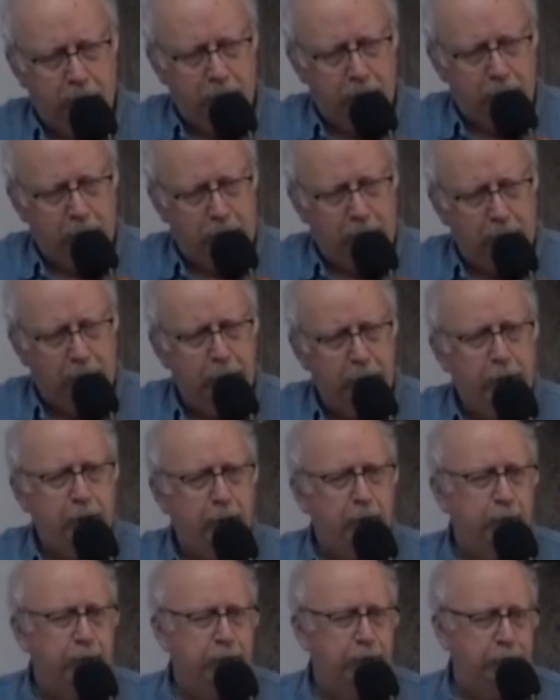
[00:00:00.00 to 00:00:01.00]

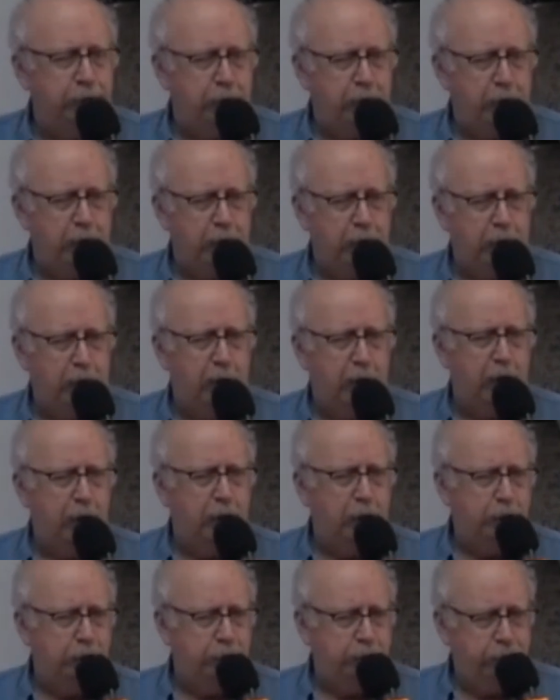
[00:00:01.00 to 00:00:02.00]
live our
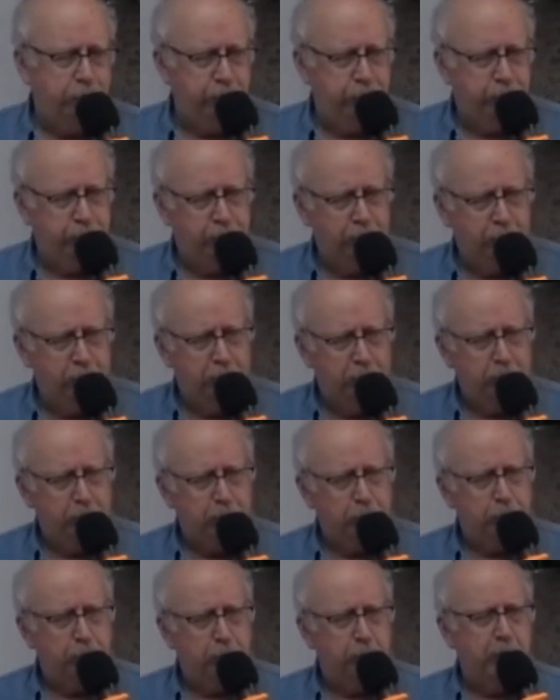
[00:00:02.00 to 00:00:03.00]
life
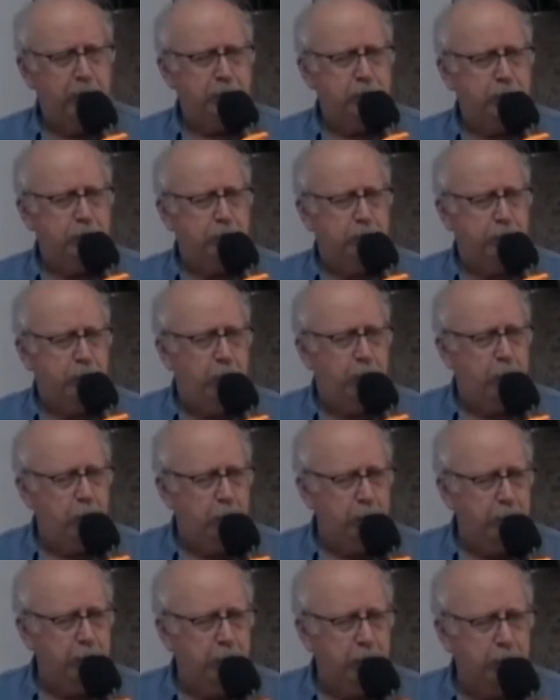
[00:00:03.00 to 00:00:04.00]
to the best of our
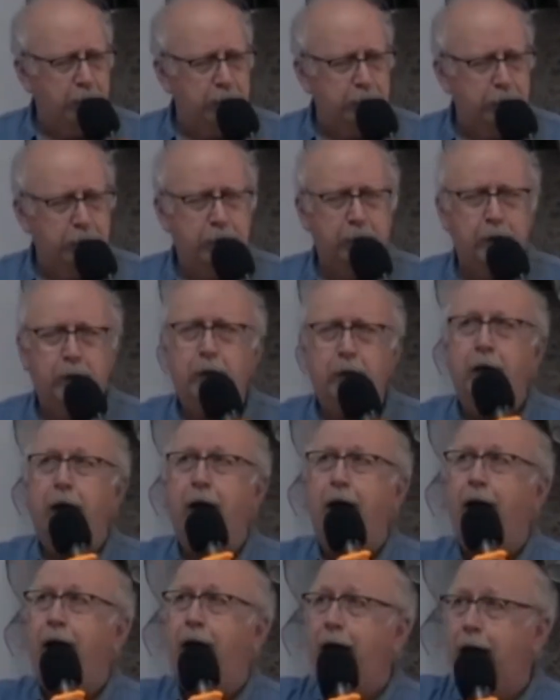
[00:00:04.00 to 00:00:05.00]
ability
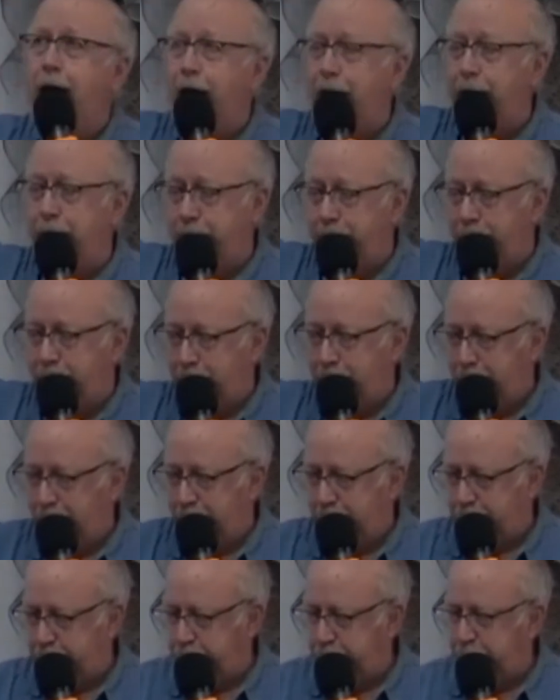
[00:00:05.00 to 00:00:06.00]
and
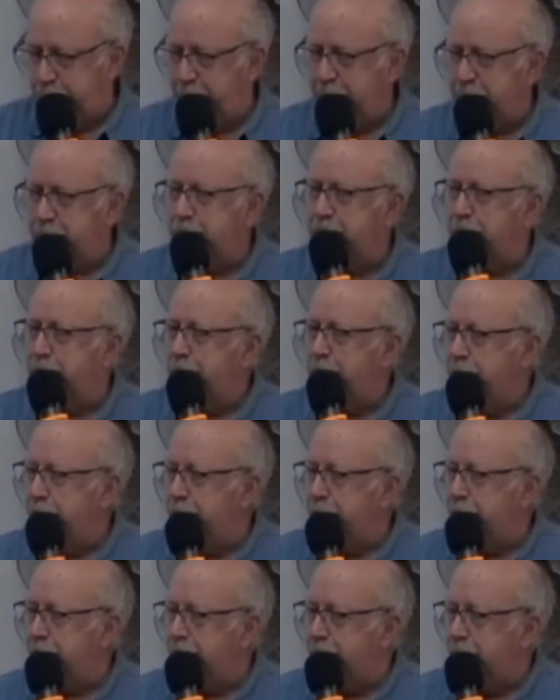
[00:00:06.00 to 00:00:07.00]
through His
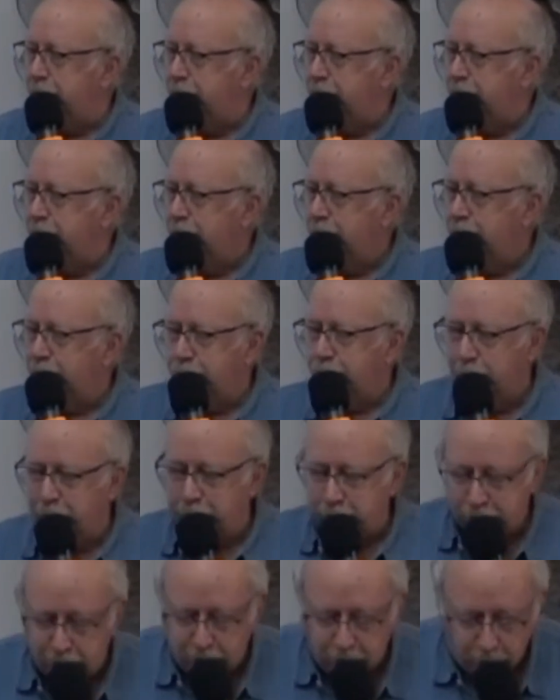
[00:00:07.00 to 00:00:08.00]
leading for His
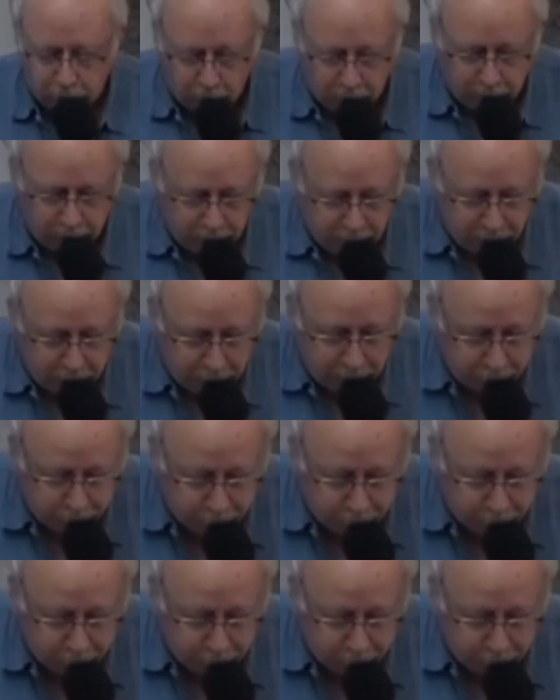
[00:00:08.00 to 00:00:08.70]
glory and